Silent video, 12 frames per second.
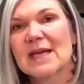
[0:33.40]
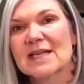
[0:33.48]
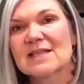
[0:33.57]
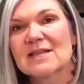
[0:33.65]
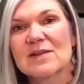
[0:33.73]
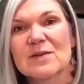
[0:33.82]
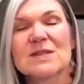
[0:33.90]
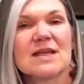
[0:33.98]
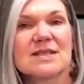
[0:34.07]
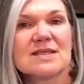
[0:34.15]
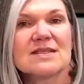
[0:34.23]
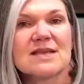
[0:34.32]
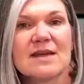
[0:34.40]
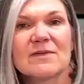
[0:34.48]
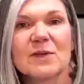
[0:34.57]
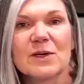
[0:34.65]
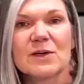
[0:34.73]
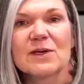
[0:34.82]
because of those lessons I've
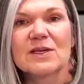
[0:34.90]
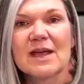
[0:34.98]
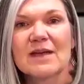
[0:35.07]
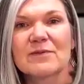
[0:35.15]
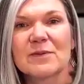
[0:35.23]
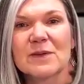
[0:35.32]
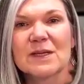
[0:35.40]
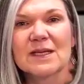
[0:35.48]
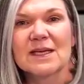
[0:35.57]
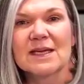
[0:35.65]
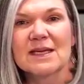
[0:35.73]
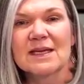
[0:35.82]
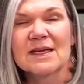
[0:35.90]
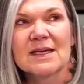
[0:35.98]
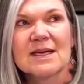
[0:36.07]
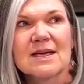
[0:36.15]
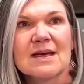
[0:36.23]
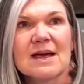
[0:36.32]
learned, I've really
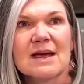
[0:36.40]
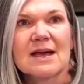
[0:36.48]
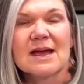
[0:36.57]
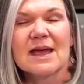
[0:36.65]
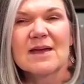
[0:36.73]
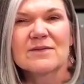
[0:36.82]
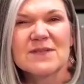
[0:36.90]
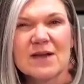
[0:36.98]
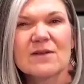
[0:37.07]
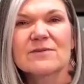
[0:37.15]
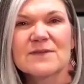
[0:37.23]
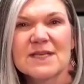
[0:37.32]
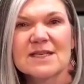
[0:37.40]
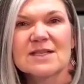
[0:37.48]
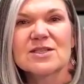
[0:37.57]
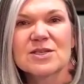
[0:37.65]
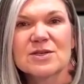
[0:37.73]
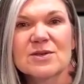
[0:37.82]
have delved
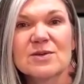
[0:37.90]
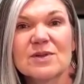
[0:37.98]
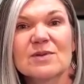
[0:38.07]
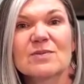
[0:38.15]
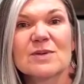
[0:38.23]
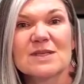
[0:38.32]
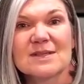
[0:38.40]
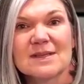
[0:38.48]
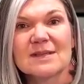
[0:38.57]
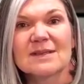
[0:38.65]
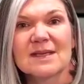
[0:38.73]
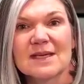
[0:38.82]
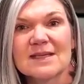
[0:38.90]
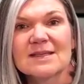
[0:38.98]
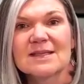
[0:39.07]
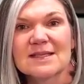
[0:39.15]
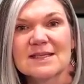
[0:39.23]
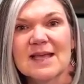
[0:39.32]
into the
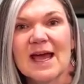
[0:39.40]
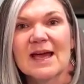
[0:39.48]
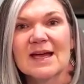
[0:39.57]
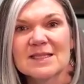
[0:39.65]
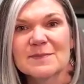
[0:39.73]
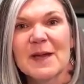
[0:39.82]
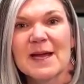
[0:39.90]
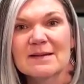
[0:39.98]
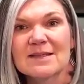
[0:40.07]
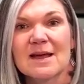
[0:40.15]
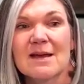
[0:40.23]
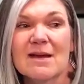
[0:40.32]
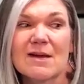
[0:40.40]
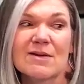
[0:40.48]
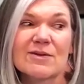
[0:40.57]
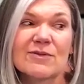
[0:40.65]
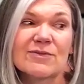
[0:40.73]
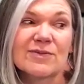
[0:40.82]
resilience aspect
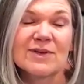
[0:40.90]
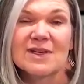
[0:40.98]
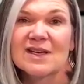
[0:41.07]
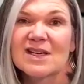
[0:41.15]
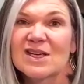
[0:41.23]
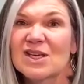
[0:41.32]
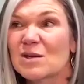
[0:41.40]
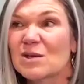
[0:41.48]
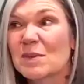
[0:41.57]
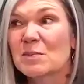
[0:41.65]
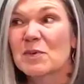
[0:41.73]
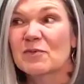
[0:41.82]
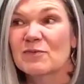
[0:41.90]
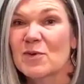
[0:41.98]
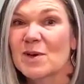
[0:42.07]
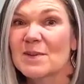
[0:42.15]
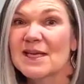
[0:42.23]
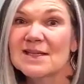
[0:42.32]
of human
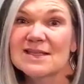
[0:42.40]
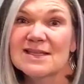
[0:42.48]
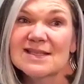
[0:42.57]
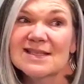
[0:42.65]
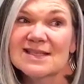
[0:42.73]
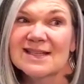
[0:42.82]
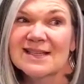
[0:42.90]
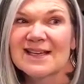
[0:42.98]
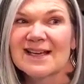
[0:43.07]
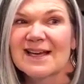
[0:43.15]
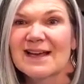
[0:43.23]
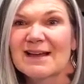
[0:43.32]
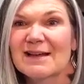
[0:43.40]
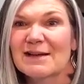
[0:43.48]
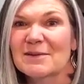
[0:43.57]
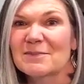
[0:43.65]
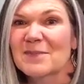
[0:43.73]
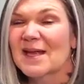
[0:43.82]
performance.
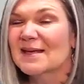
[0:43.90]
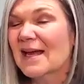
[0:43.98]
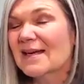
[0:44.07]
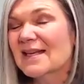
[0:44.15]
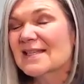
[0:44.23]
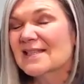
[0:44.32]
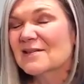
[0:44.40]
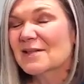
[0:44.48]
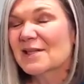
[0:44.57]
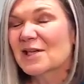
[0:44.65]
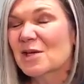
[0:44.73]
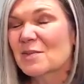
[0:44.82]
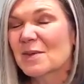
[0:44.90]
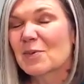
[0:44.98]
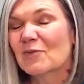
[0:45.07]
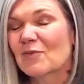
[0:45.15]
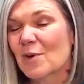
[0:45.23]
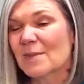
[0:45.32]
Not necessarily human
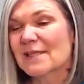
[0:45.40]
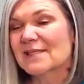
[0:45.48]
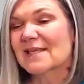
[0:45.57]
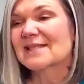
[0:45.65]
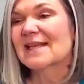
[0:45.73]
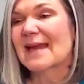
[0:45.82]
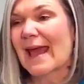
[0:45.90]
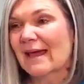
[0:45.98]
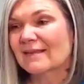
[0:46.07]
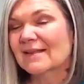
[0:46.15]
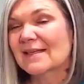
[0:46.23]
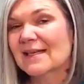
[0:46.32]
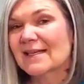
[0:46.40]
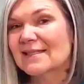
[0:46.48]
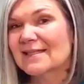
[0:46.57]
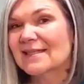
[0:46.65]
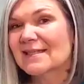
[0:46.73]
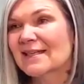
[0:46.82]
performance as an
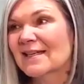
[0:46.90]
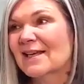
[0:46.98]
athlete,